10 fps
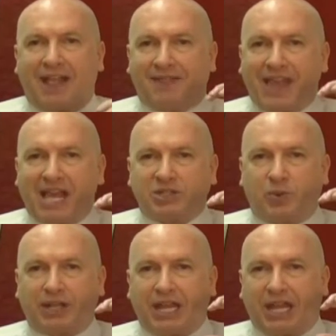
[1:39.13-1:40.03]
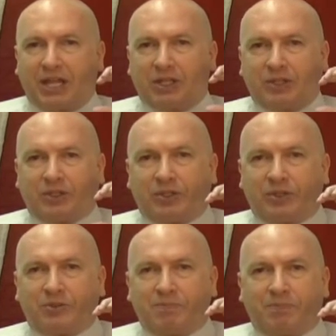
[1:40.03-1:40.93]
and that's what you
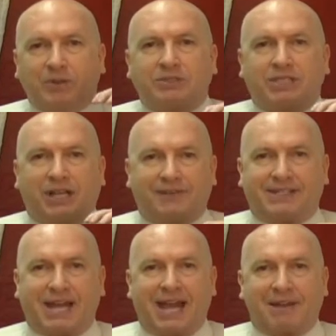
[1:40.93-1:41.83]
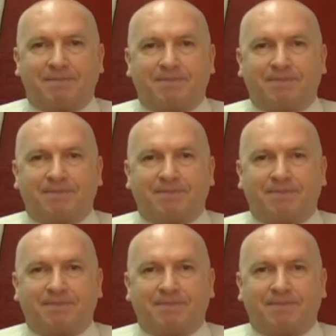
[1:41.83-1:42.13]
do most of the time?